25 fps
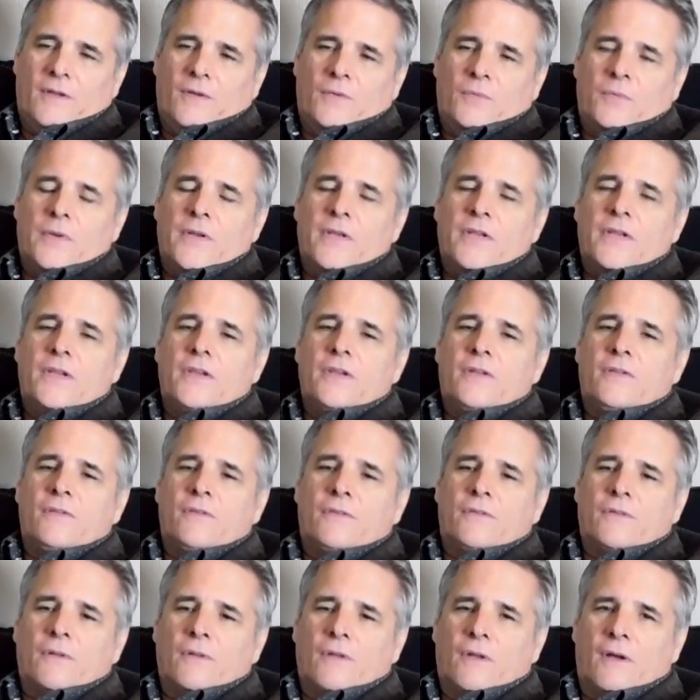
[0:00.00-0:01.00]
We need you
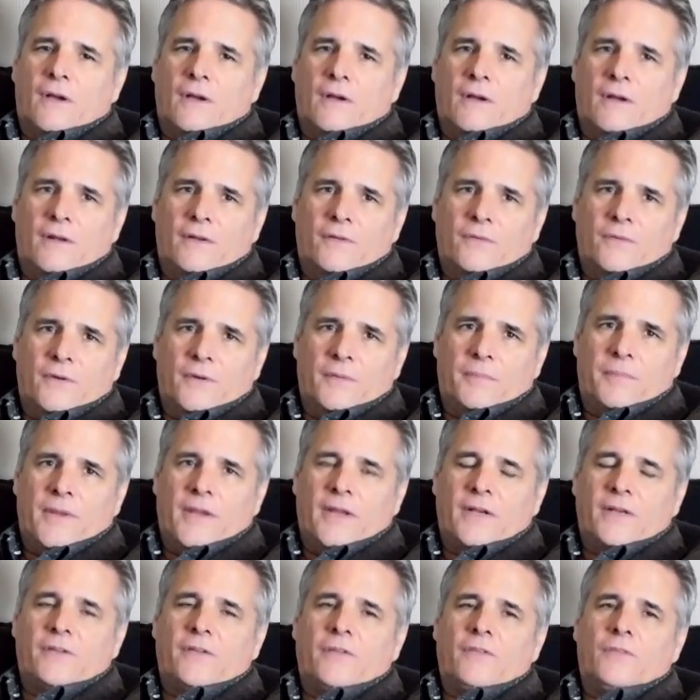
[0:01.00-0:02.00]
to log on to our
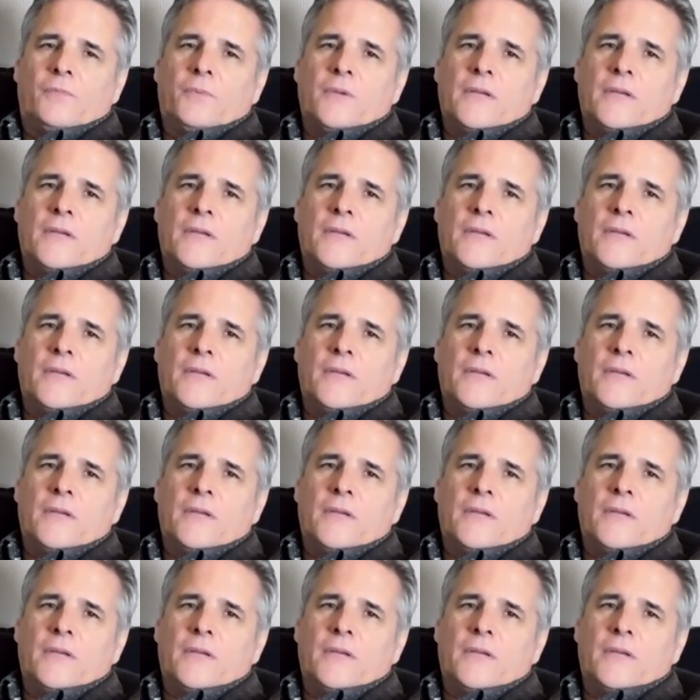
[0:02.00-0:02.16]
pages.